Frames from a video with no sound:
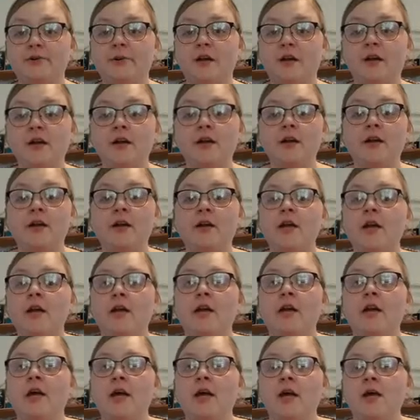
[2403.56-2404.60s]

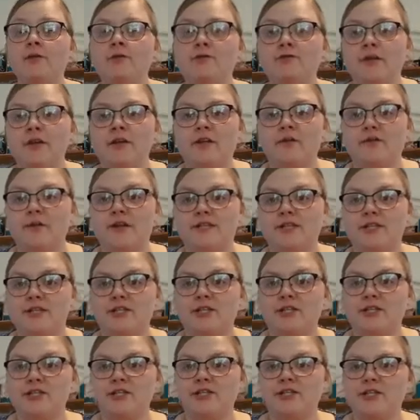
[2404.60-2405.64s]
it was one of the best
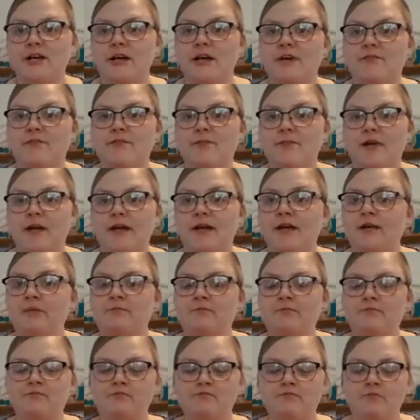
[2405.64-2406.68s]
decisions I ever
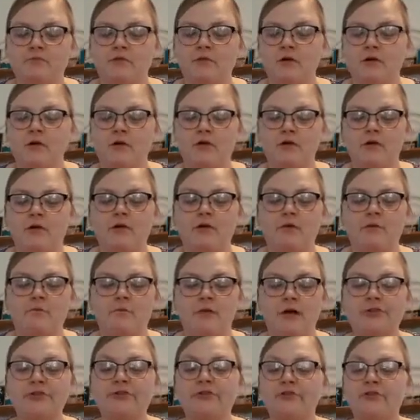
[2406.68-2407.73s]
made.
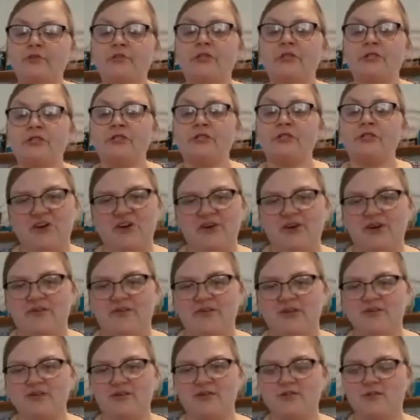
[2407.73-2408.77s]
Mushrooms, no, I don't
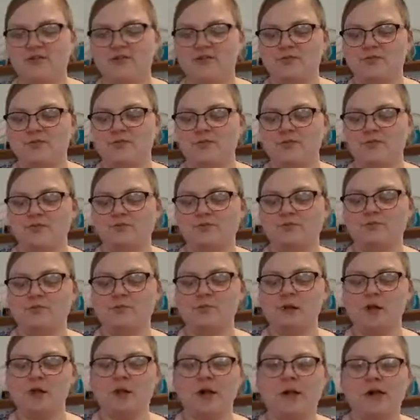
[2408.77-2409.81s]
like those mushrooms. Ew.
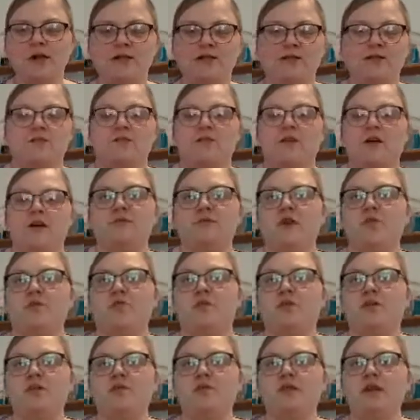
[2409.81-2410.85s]
Sometimes I
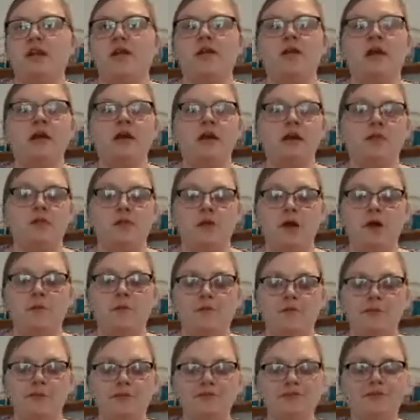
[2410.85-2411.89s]
want them and I like them, but
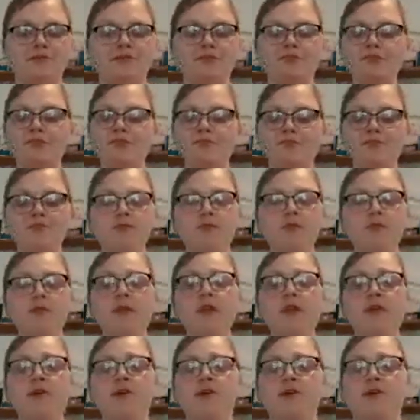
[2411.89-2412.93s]

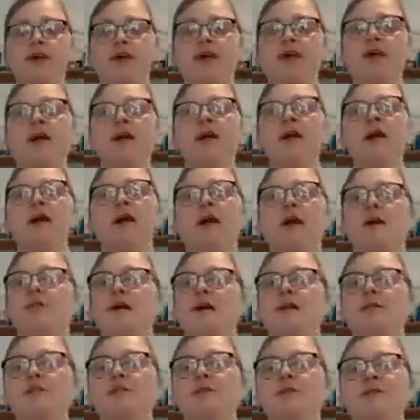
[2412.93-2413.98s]
they are great. I've
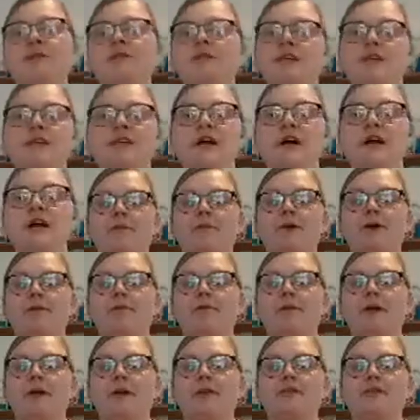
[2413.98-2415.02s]
actually been seeing a lot of
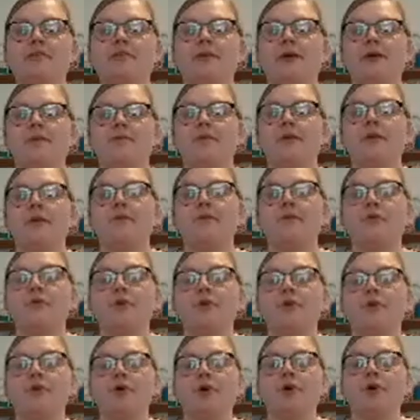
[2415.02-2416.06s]
mukbangs where
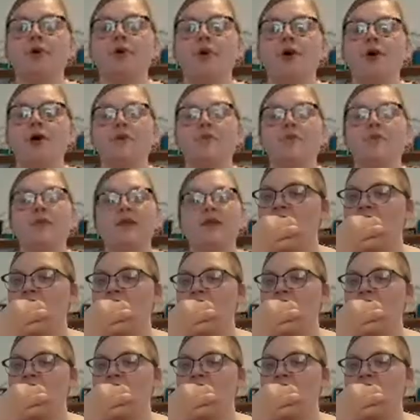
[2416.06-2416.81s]
people are putting...